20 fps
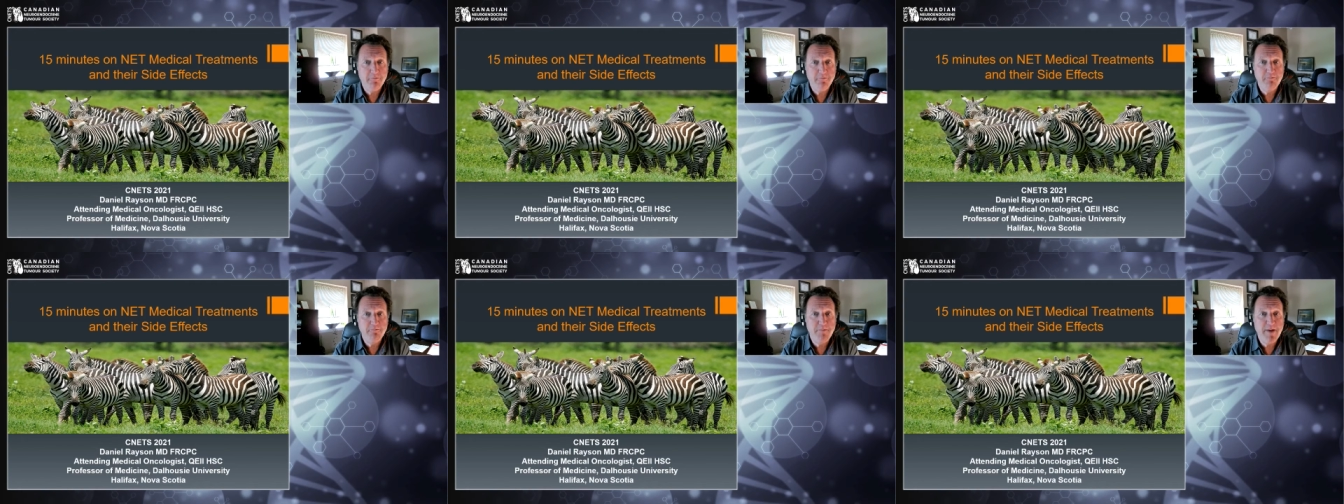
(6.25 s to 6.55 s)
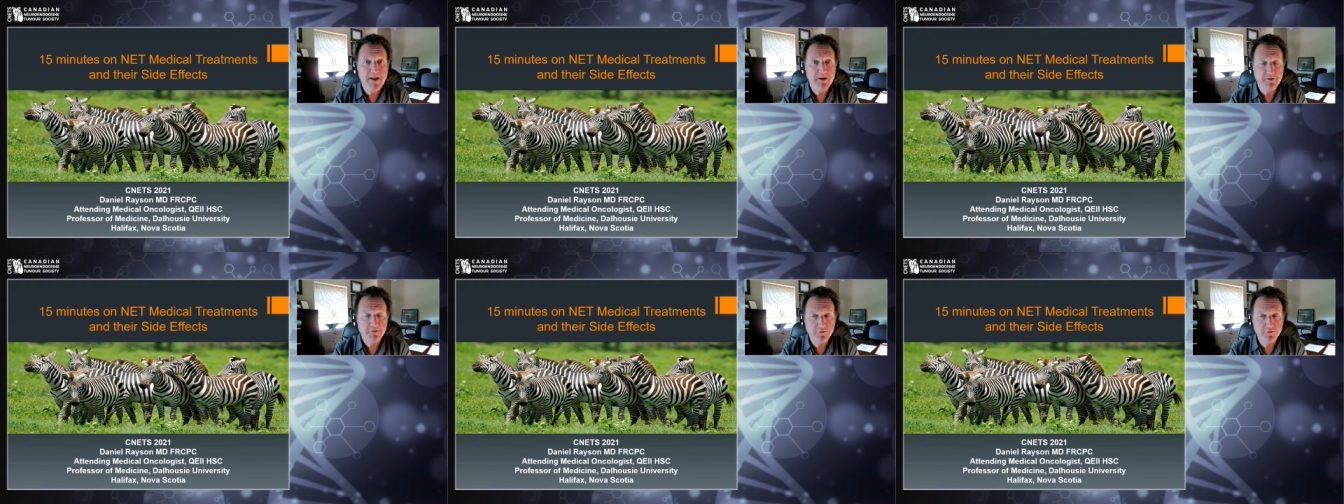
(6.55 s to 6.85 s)

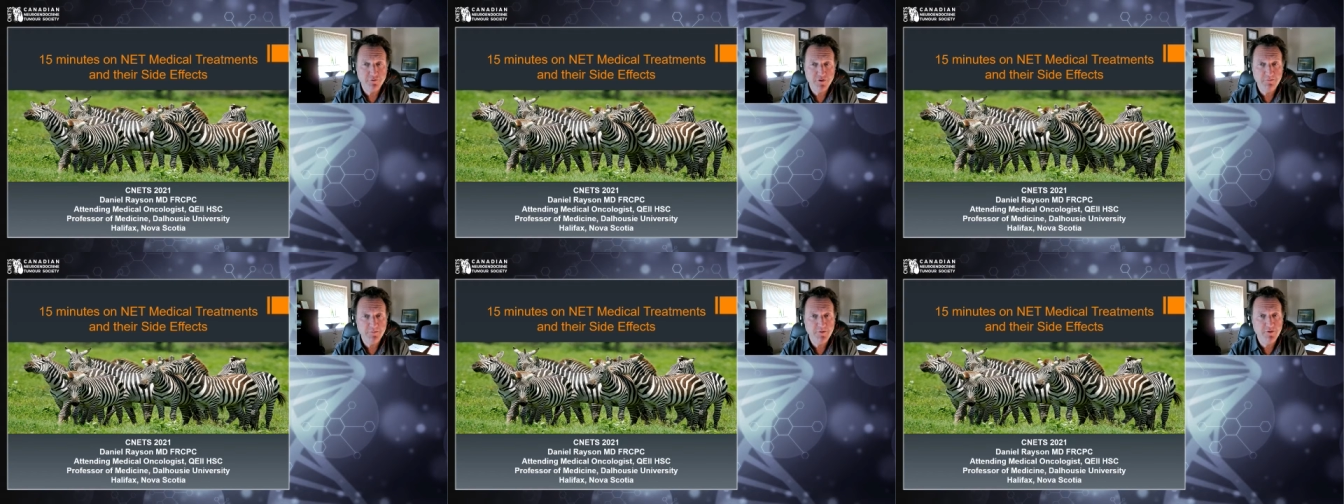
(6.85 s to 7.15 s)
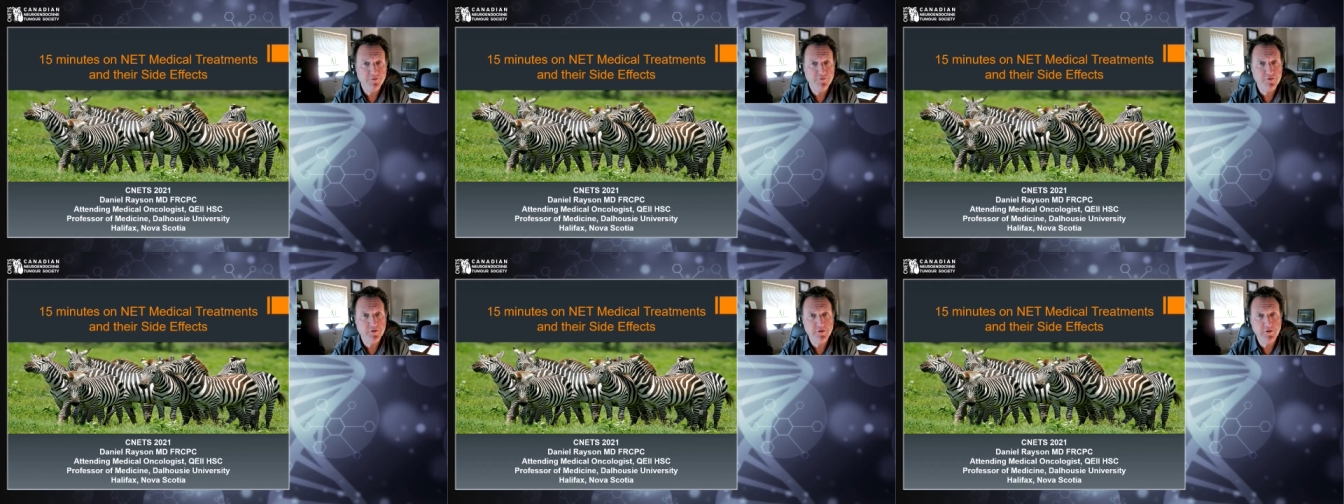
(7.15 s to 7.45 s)
medical
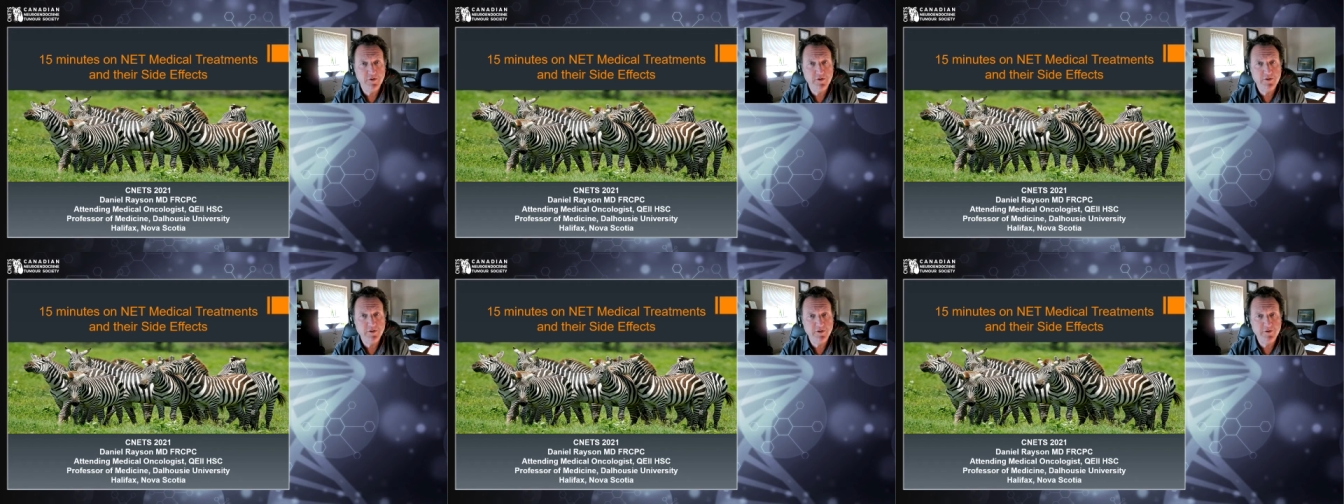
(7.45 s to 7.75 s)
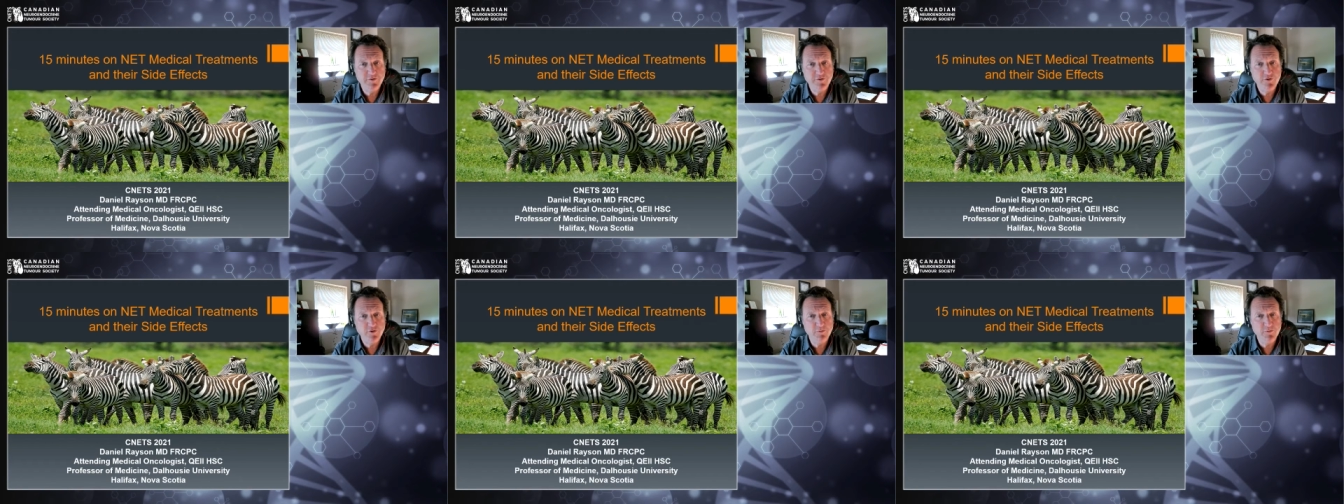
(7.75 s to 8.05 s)
treatments for
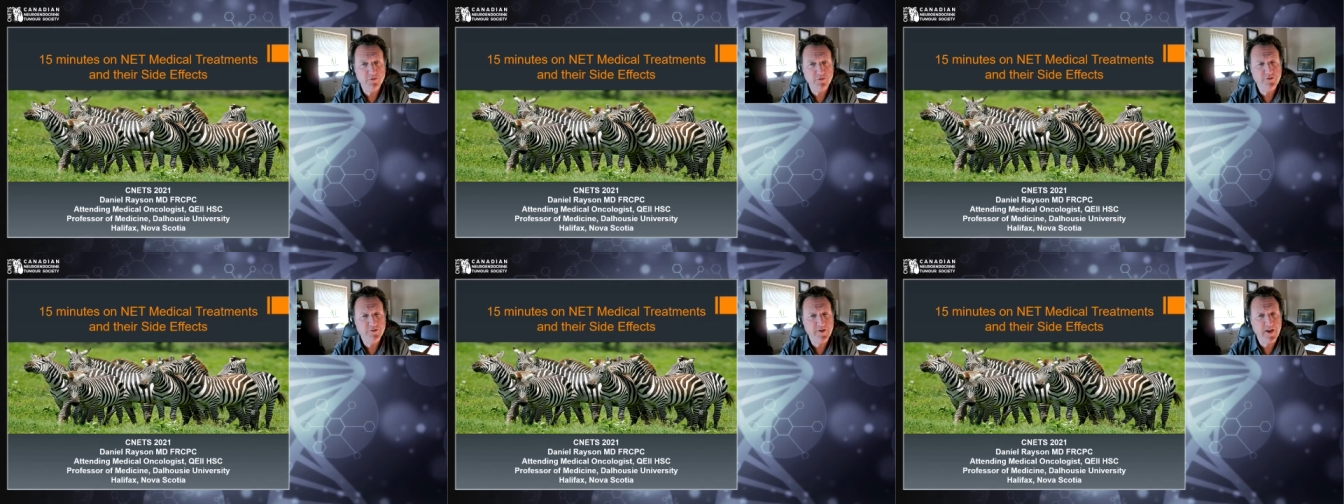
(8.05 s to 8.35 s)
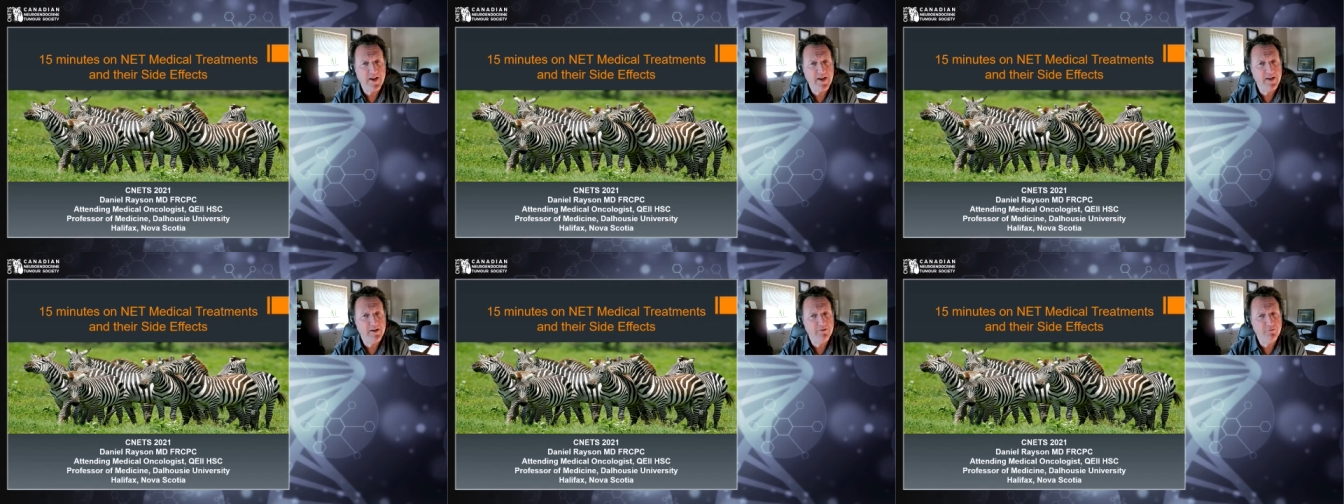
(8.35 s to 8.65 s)
neuroendocrine tumors
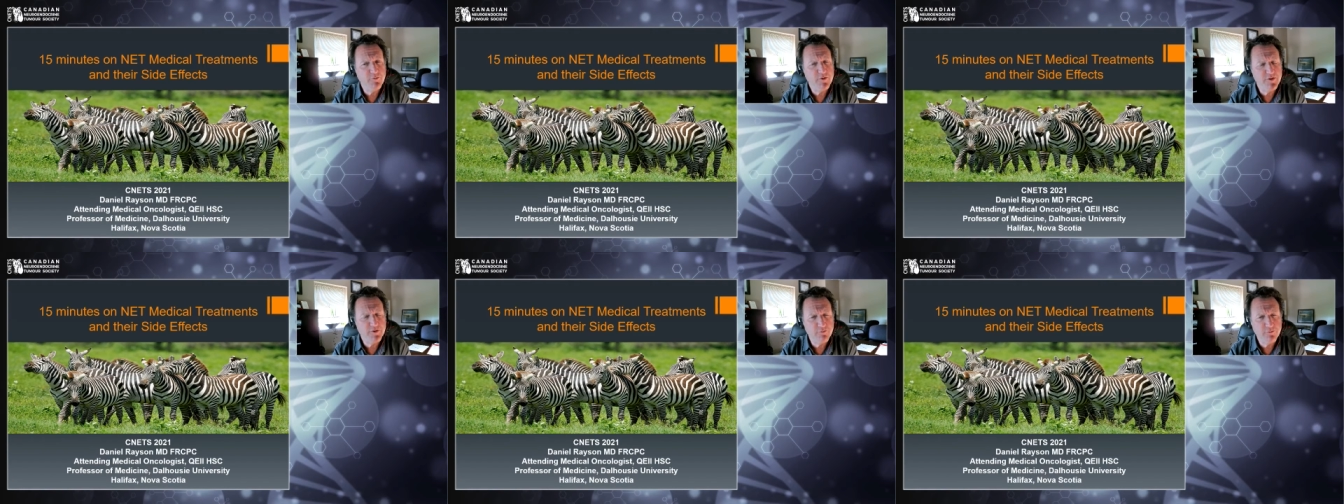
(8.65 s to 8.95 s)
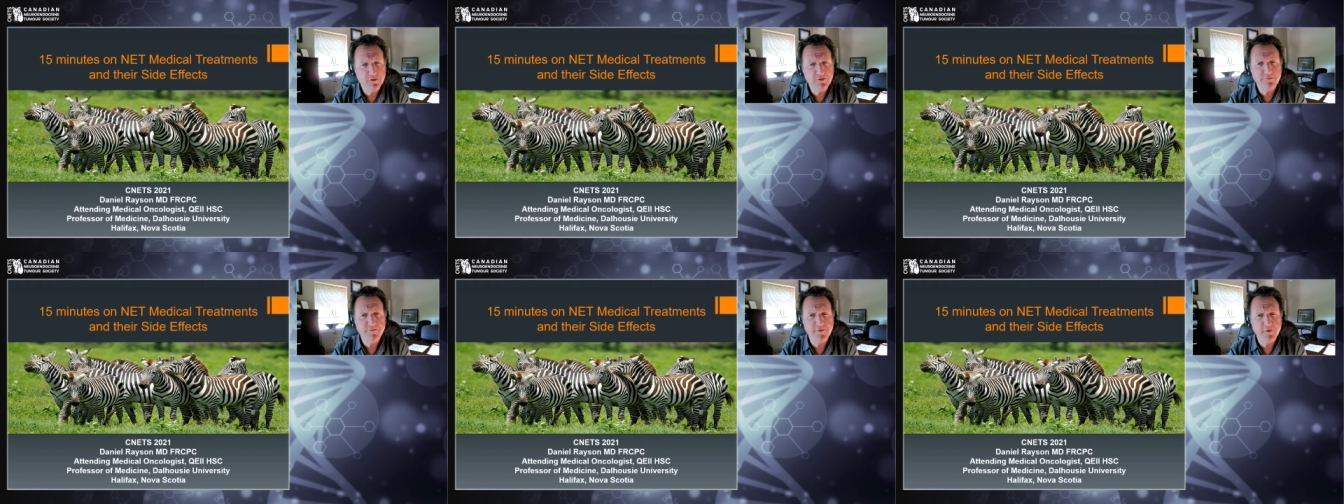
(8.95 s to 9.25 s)
and with a
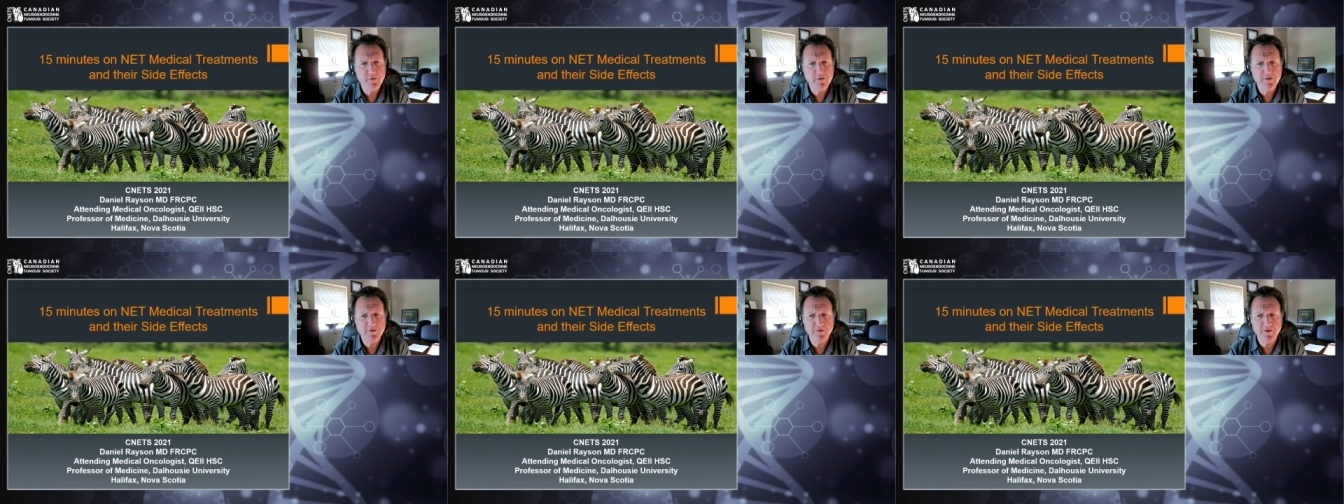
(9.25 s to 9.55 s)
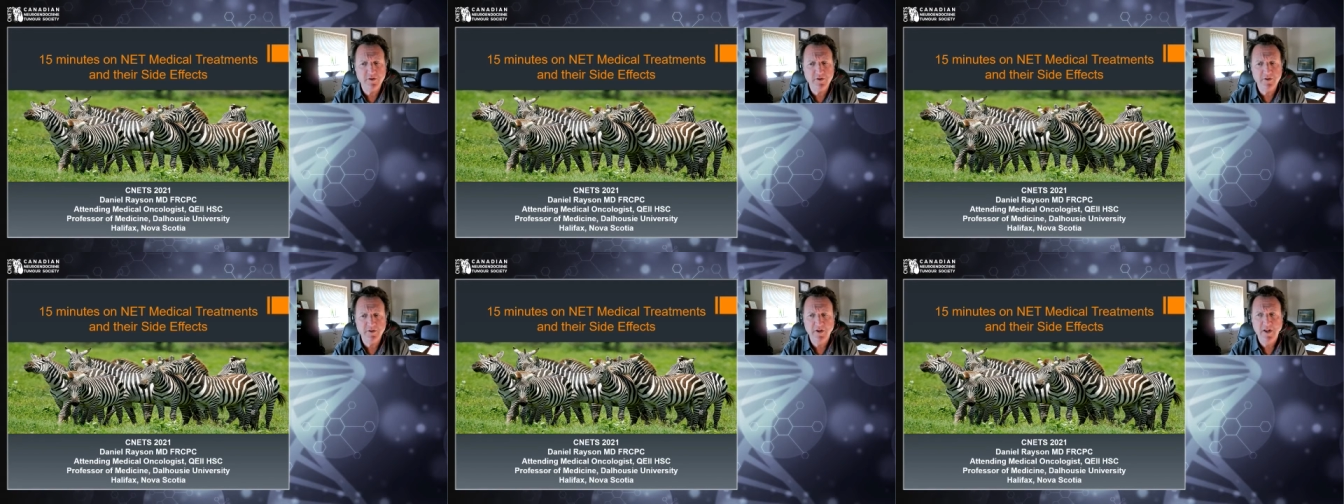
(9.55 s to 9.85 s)
real
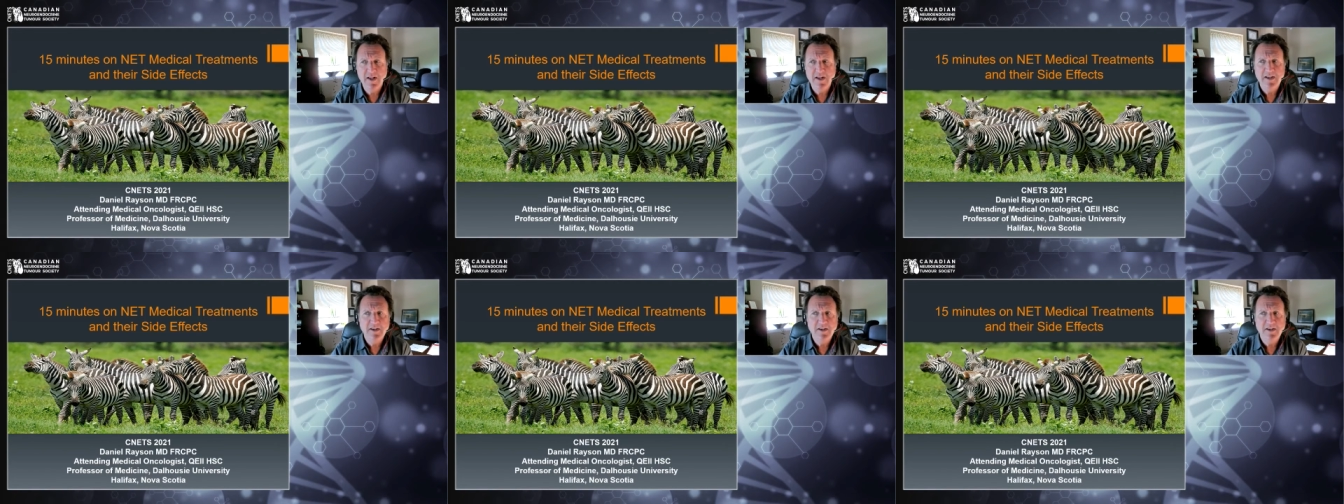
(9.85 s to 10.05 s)
focus on